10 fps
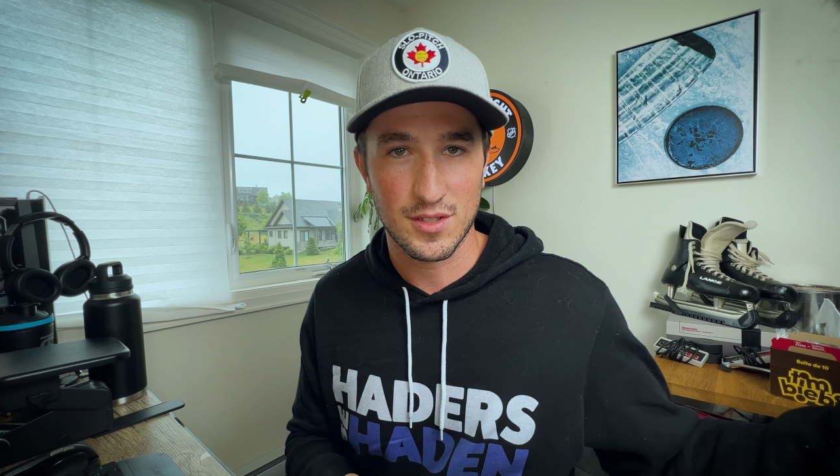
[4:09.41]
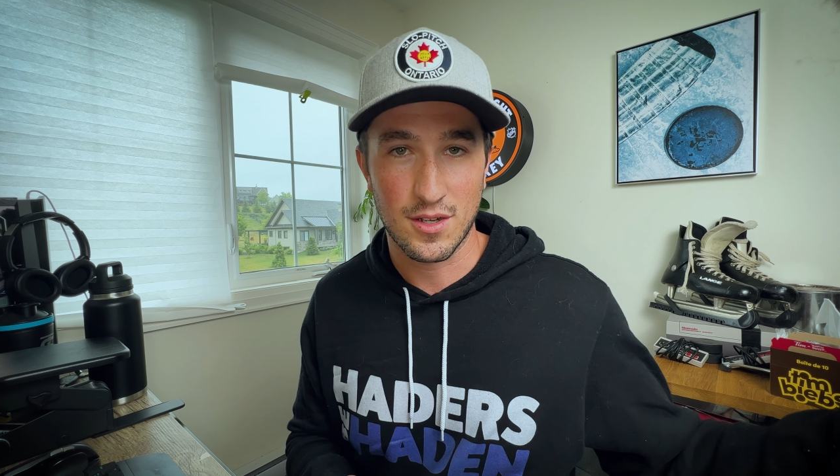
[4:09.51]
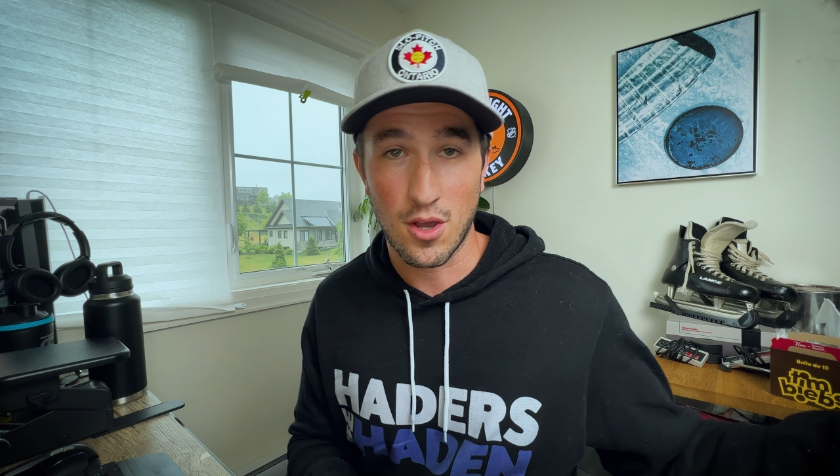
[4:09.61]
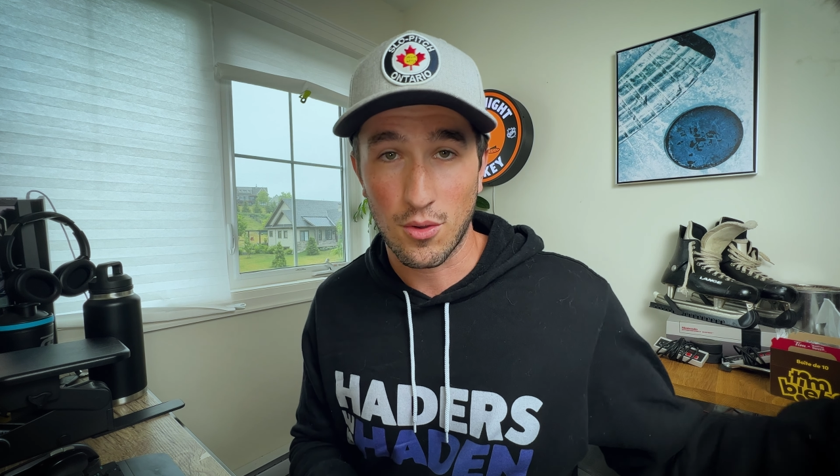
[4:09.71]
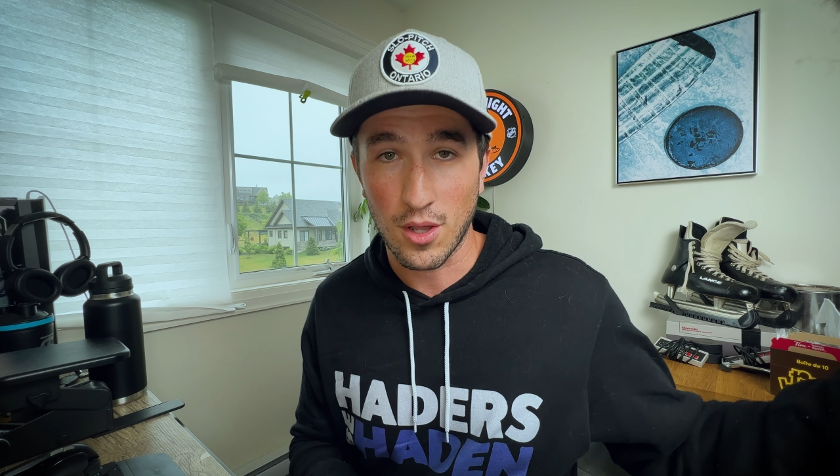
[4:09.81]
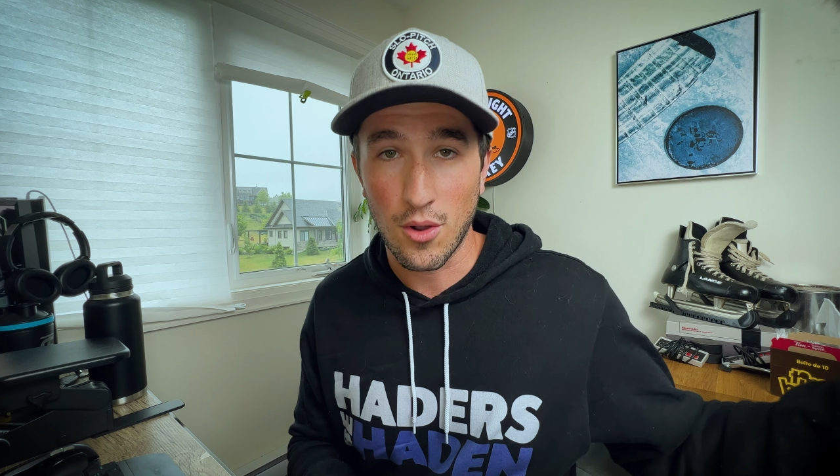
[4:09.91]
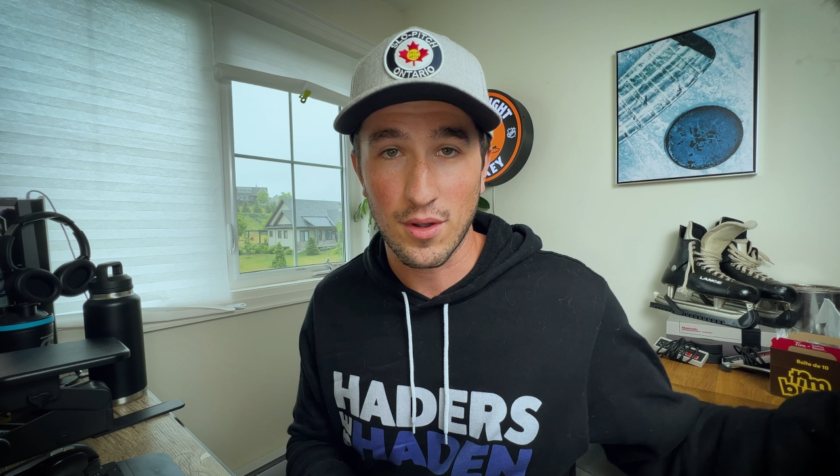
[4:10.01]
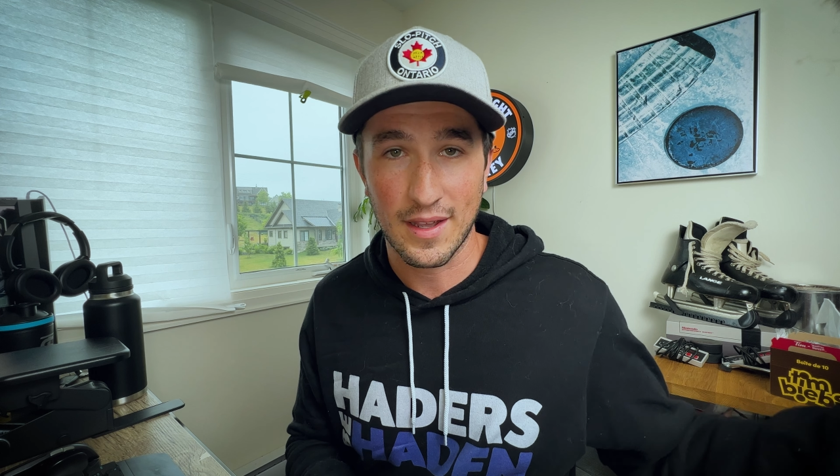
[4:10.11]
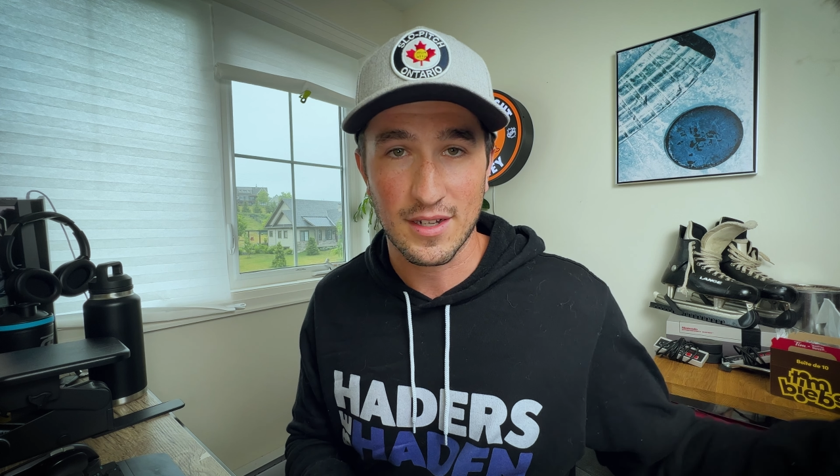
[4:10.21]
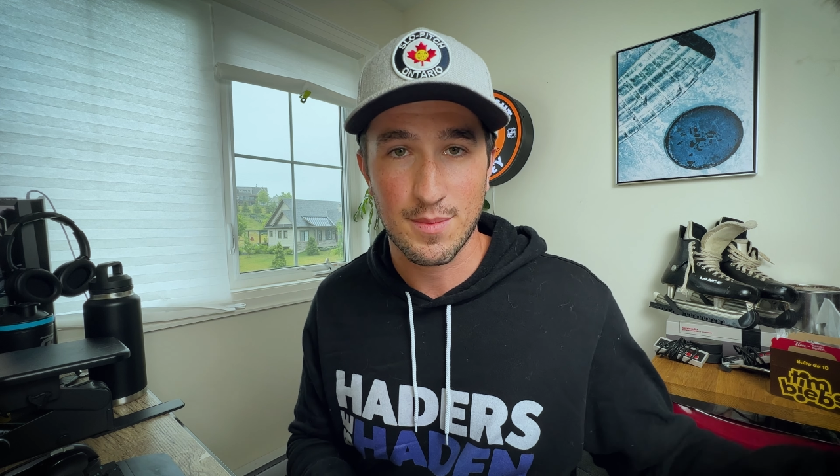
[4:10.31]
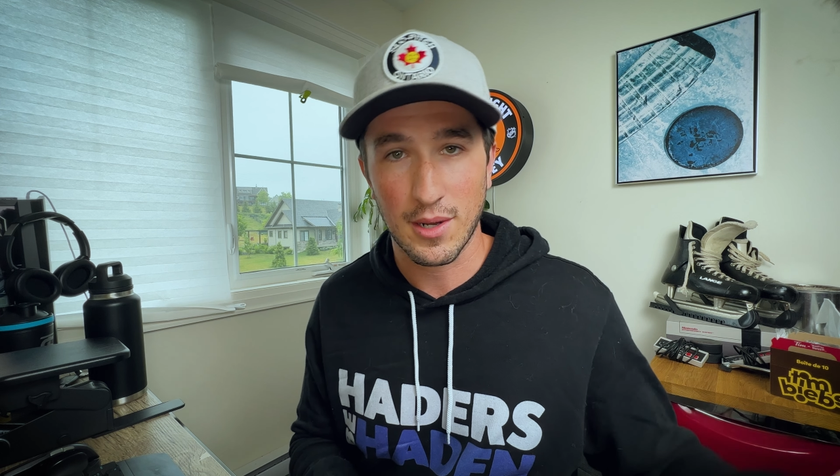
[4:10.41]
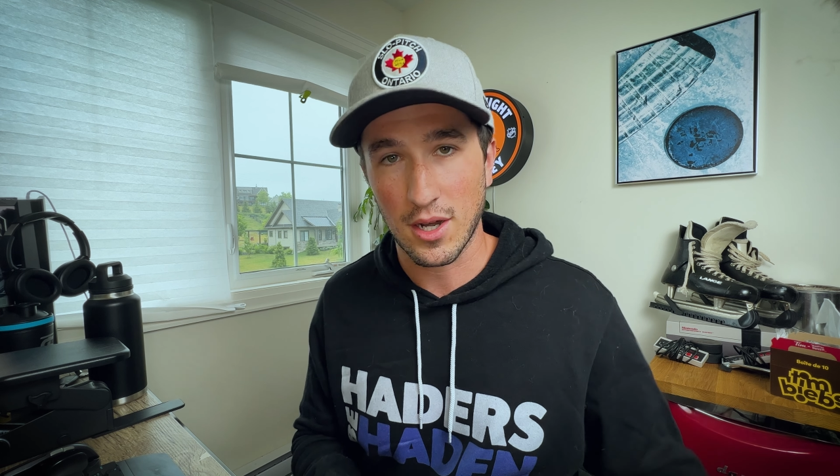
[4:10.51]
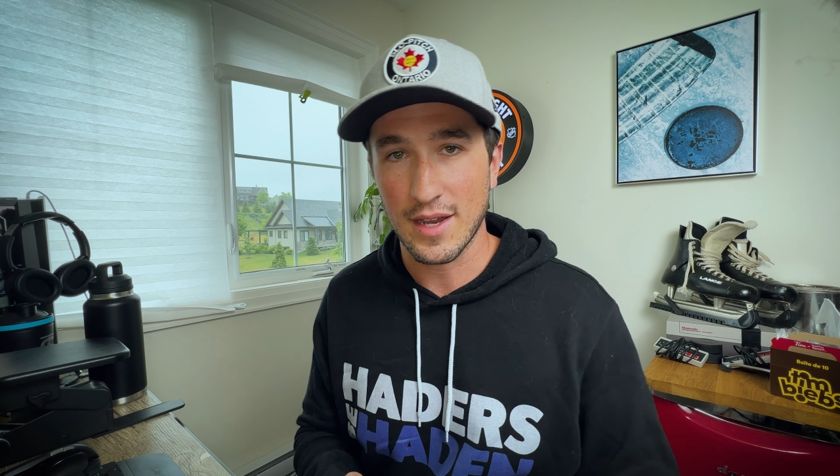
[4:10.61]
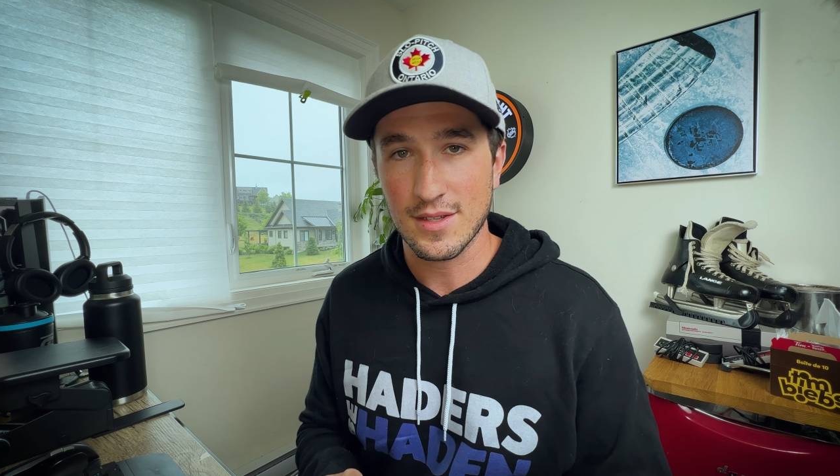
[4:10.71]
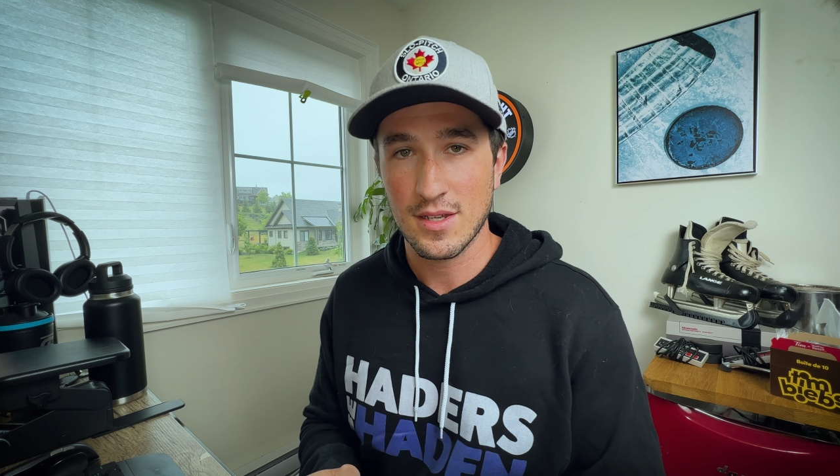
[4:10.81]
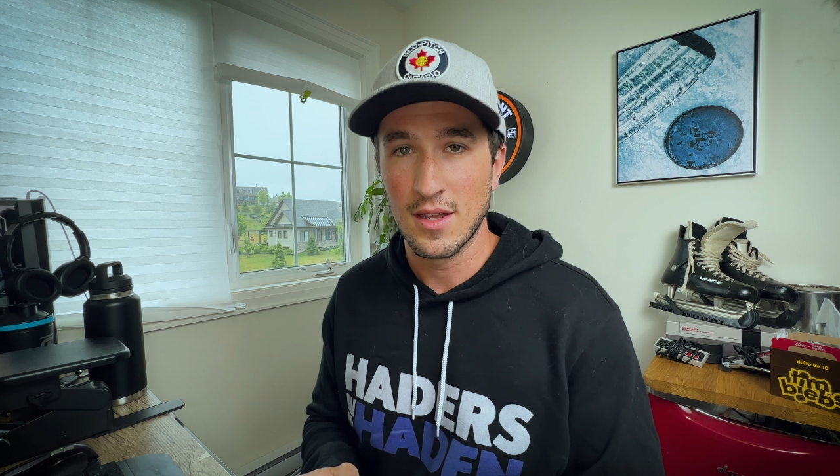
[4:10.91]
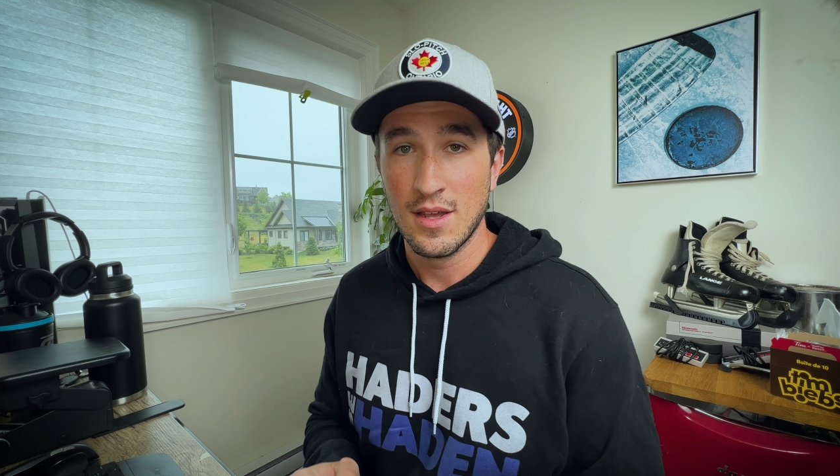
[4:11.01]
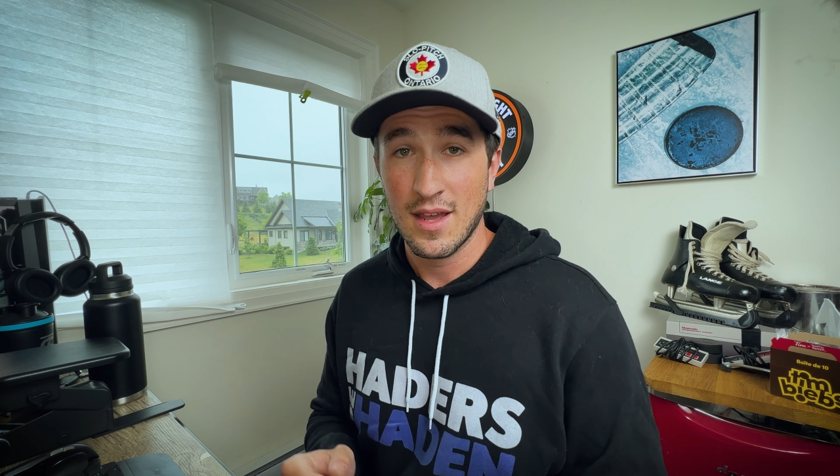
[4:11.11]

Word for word: to no coding experience,